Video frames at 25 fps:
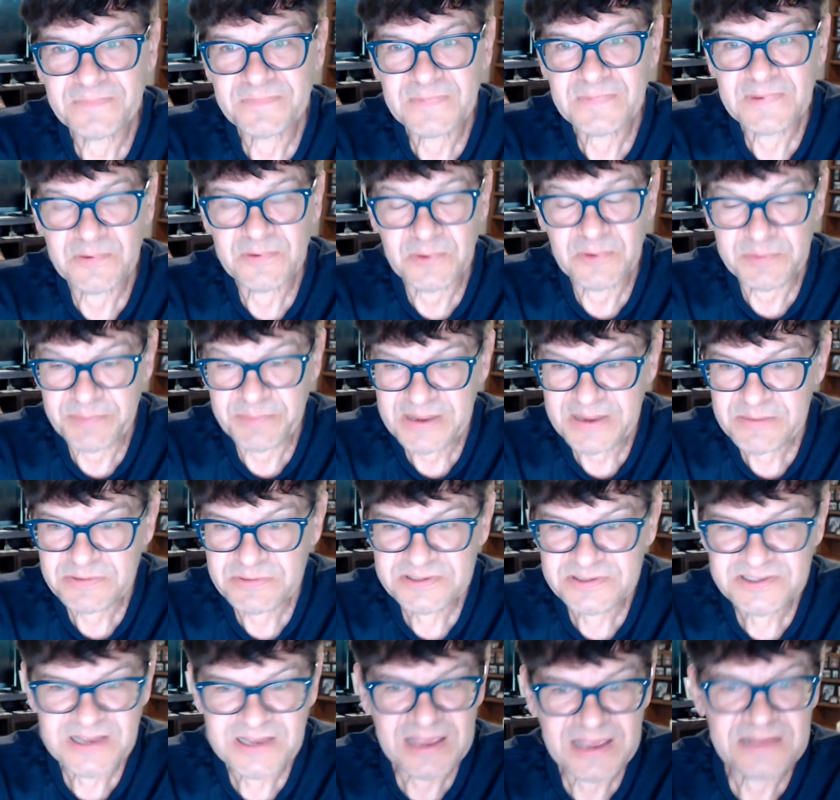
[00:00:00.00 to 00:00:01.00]
When people
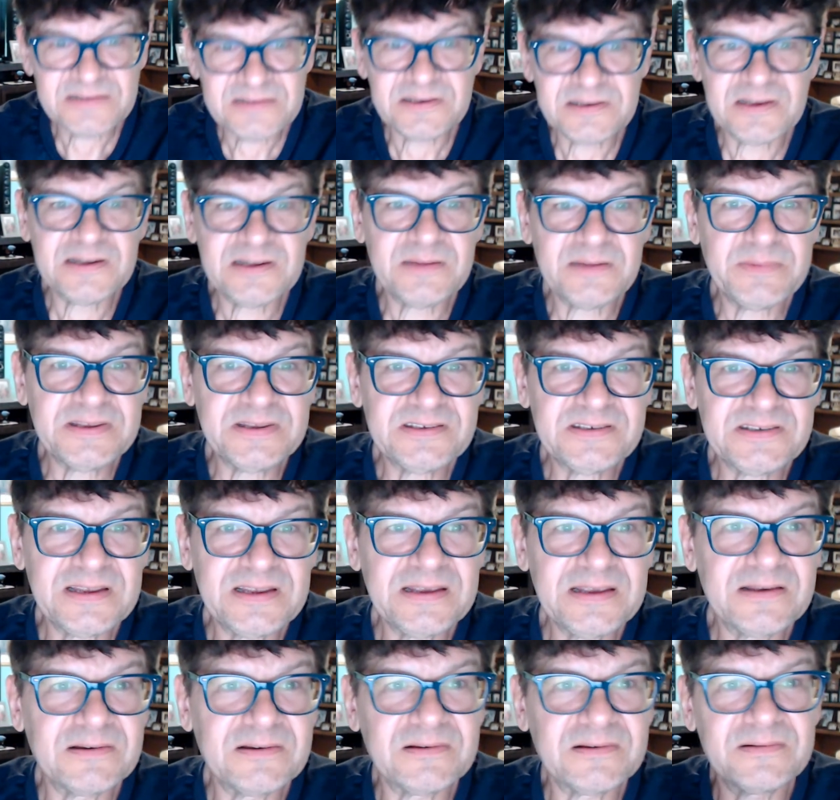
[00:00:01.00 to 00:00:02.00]
say it's good to be
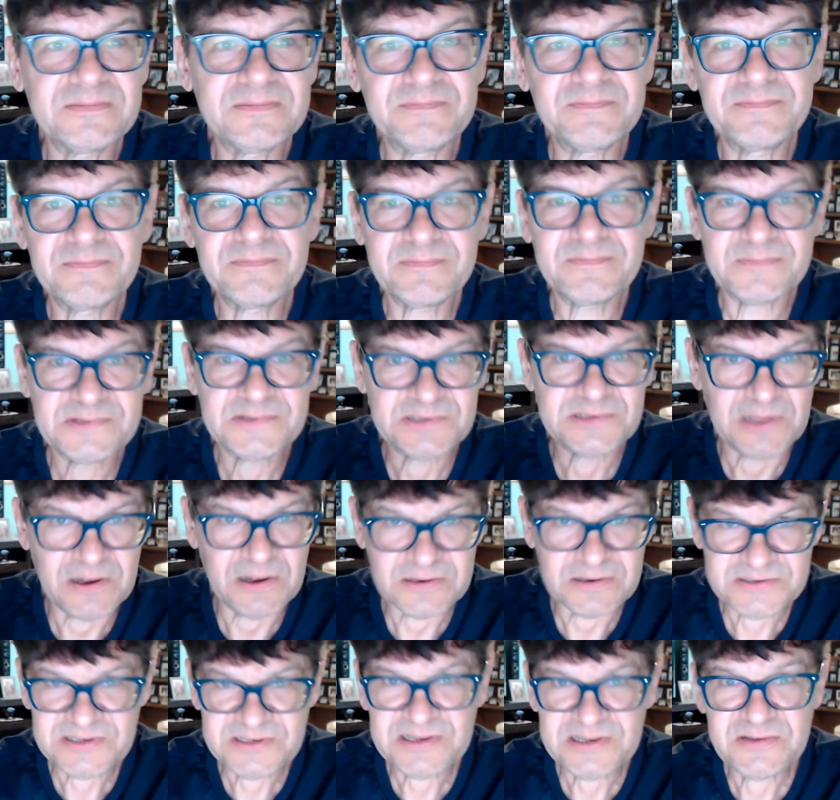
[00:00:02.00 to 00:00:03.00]
single, as long
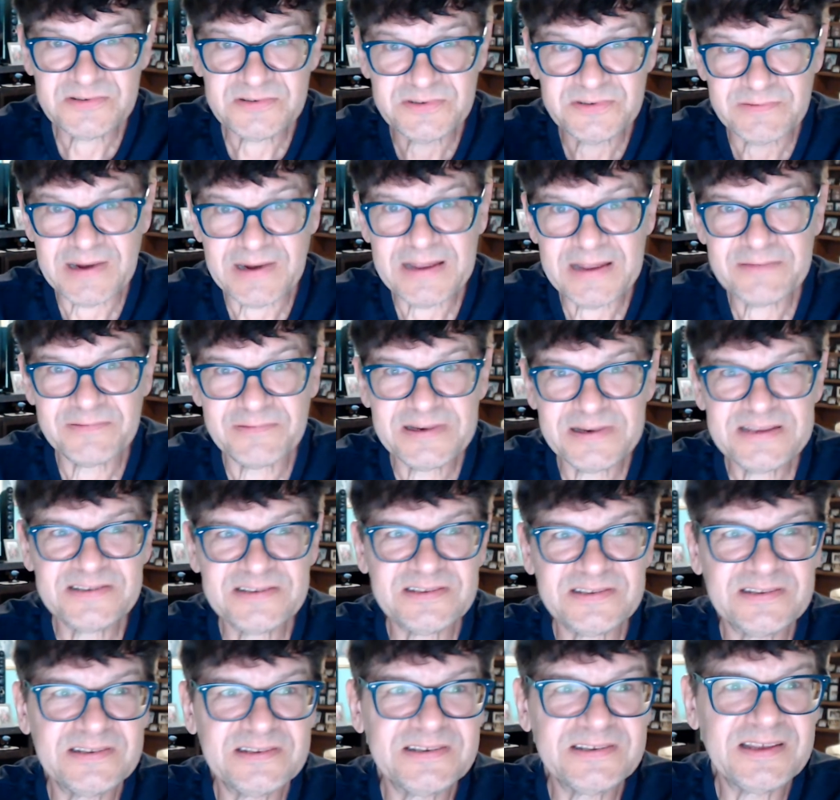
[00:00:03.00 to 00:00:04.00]
as they use the right
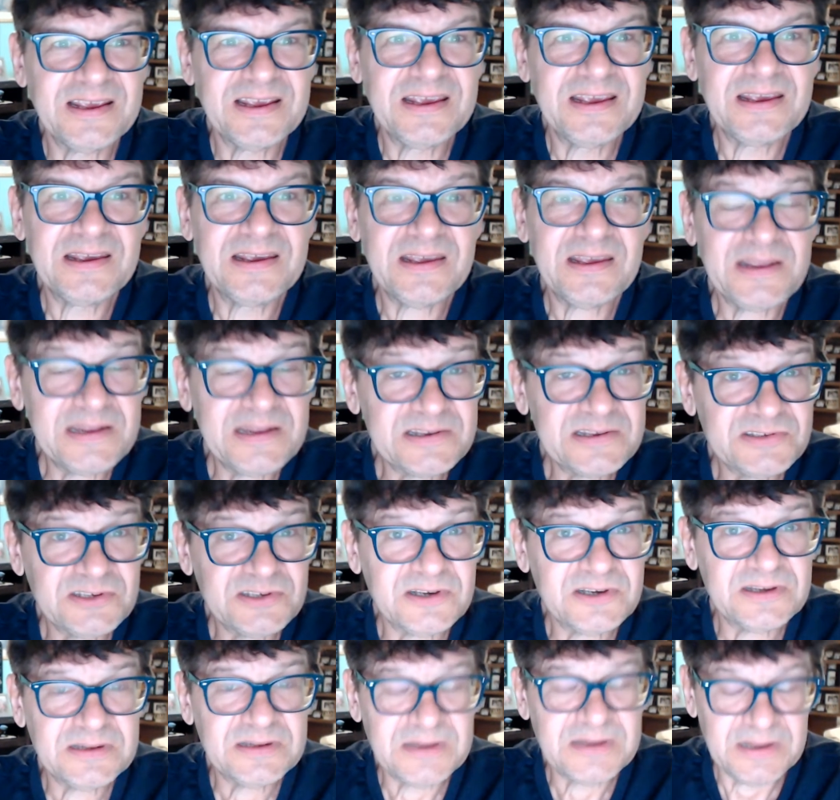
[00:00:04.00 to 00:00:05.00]
reasons, it is
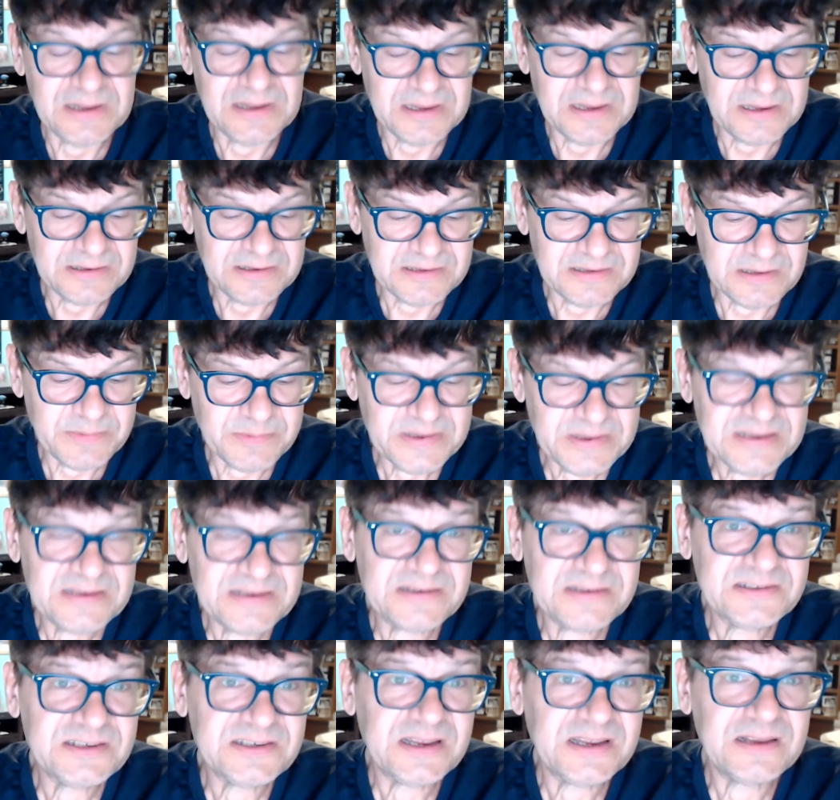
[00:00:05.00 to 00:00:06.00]
good to be
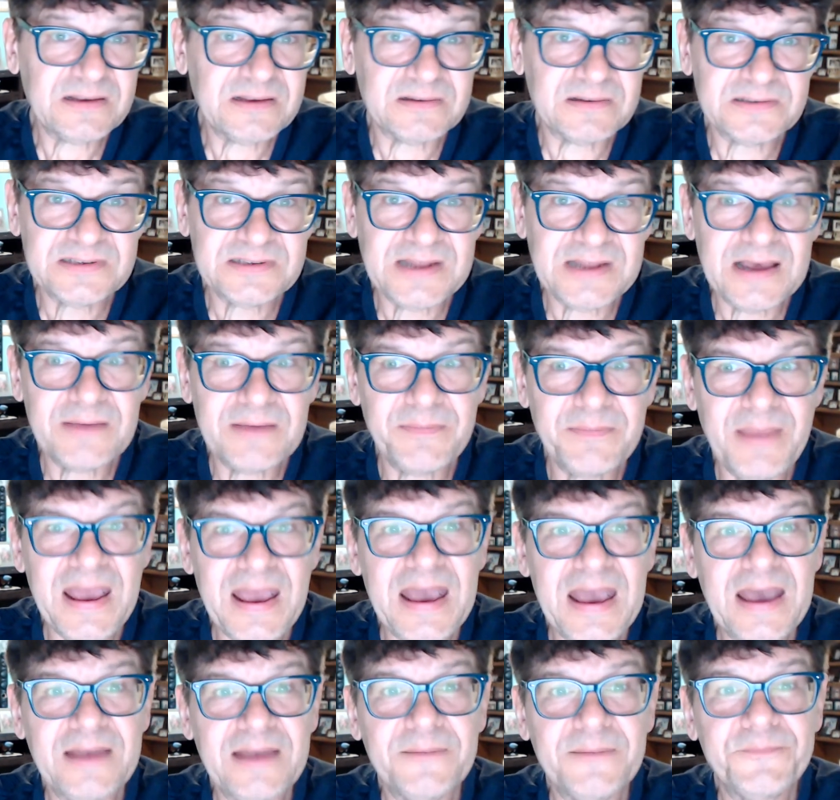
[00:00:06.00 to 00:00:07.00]
single. It's not
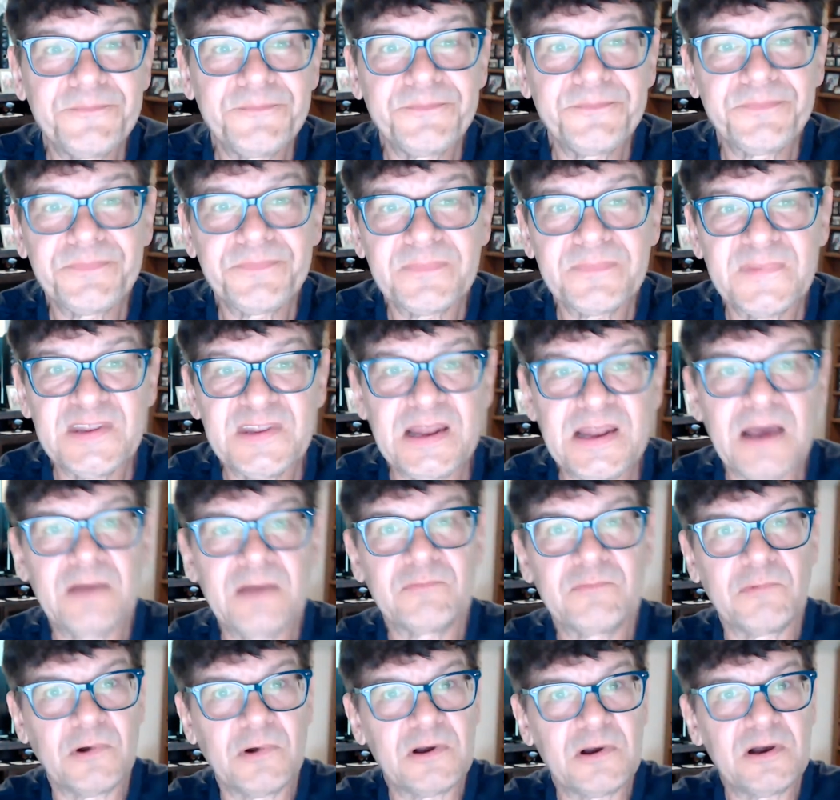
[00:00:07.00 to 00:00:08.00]
bad, it's
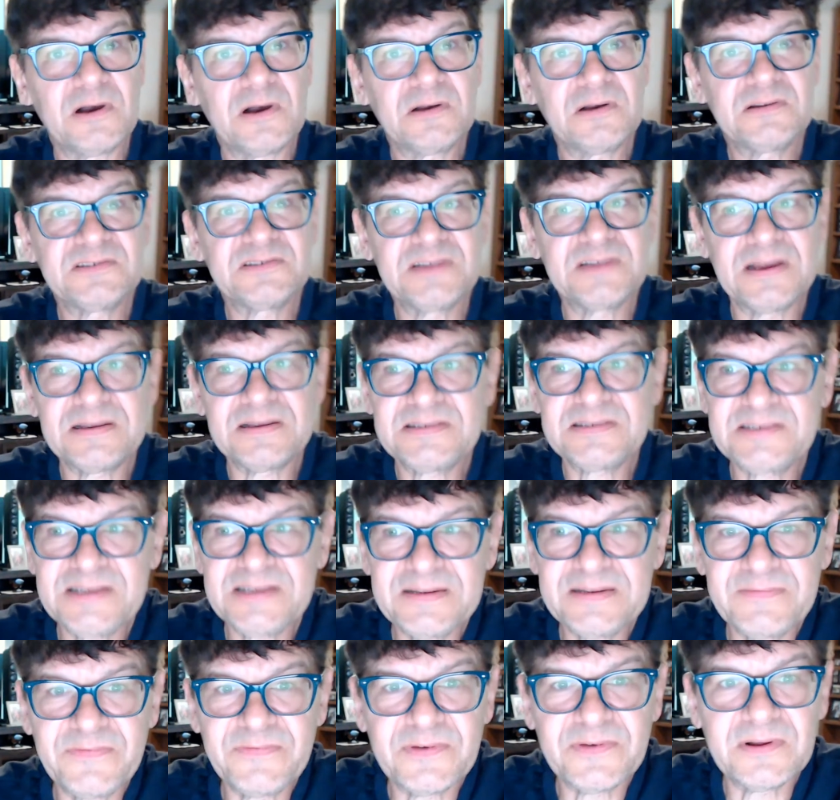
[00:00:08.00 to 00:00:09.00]
not wrong, it's not
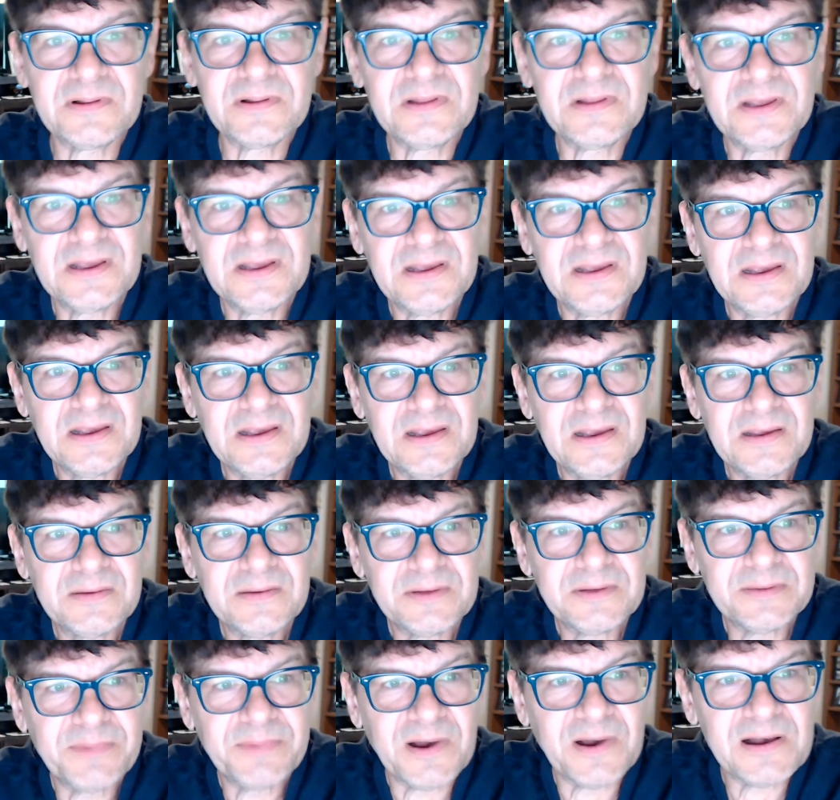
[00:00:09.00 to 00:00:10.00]
sinful.
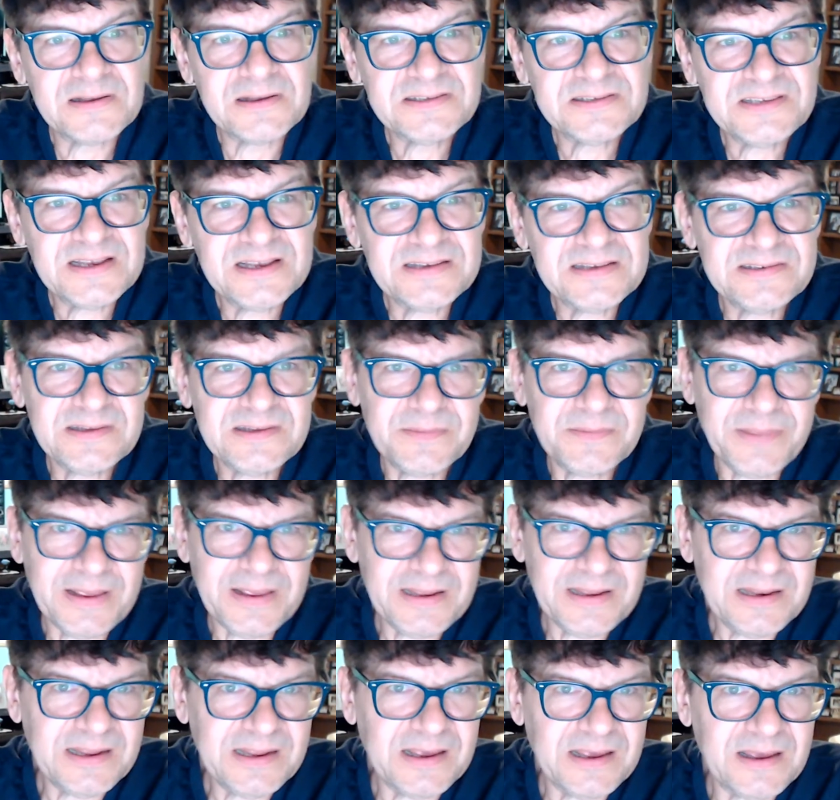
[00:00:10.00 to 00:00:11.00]
But Paul says,
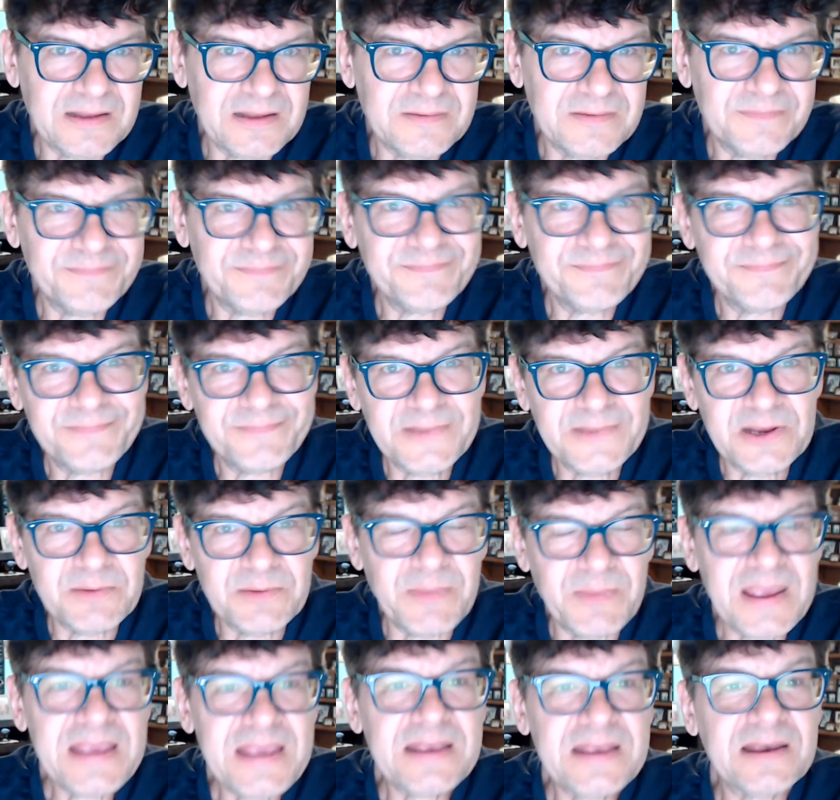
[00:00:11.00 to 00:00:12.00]
depending on your
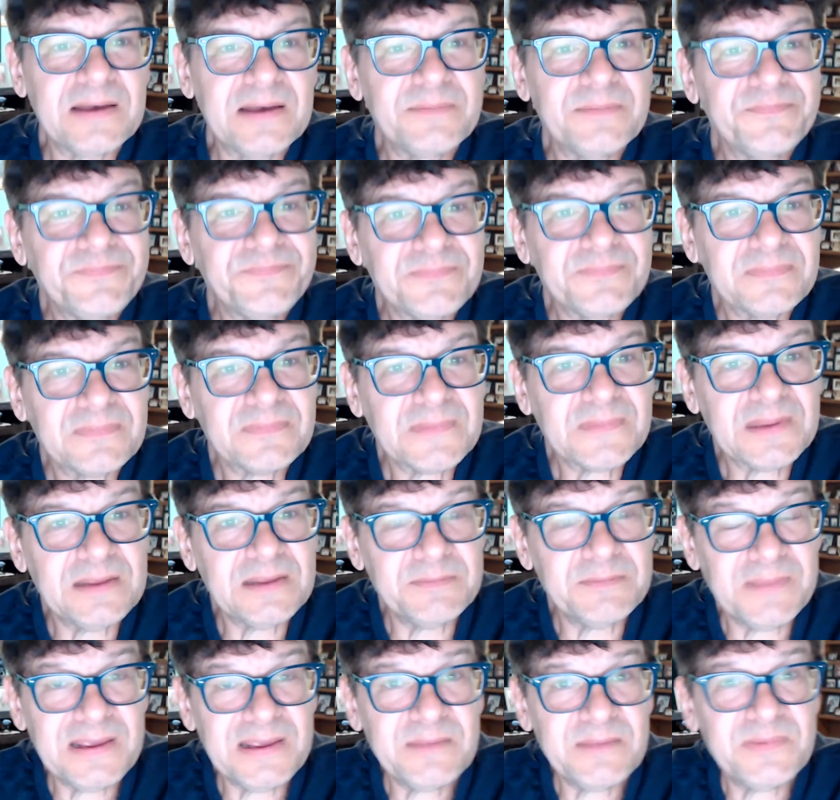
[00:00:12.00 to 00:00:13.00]
makeup, it
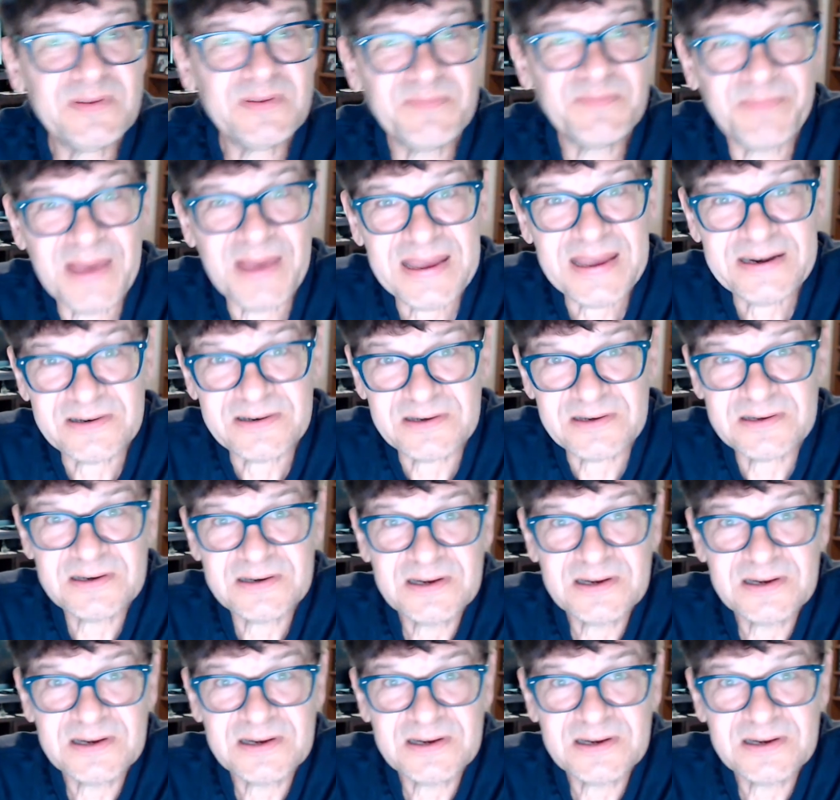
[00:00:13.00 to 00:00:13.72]
may be better